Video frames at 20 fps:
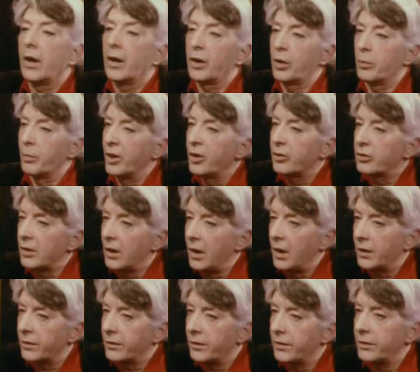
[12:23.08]
a commercial
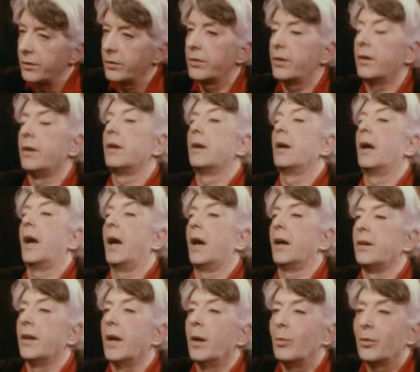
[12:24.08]
artist
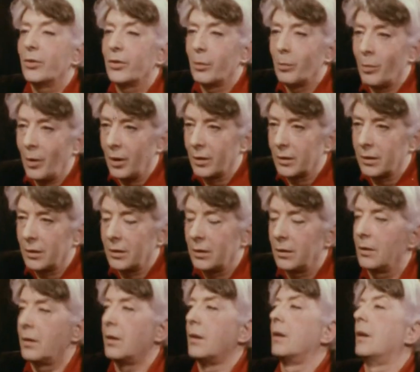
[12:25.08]
and I was a model.
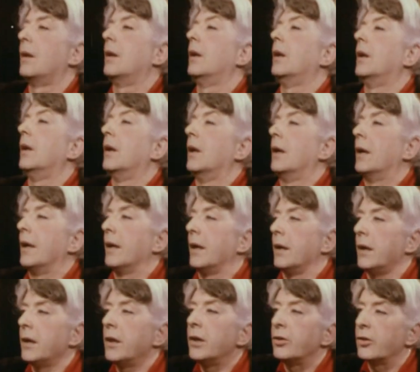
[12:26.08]

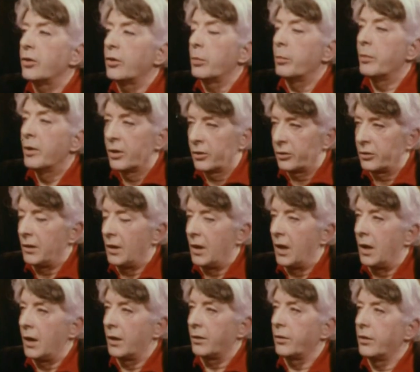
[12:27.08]
In commercial
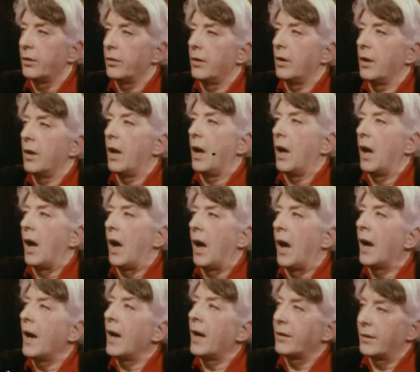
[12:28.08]
art,
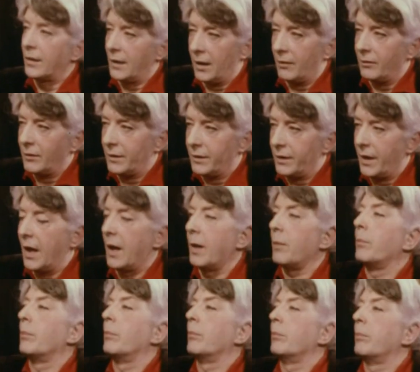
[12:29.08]
I had a lovely time,
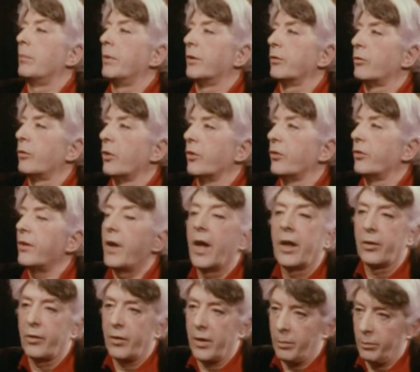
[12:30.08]
but of course the
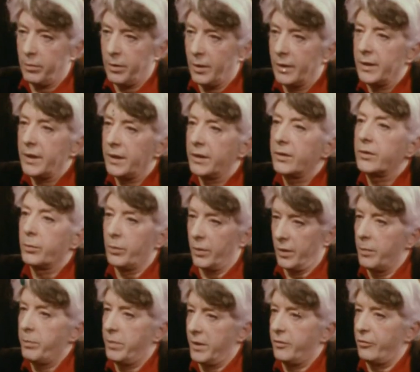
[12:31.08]
other employees were
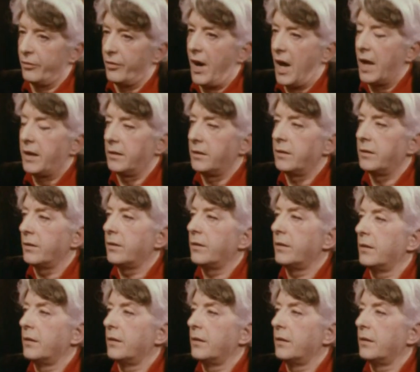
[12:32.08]
a bit frightened.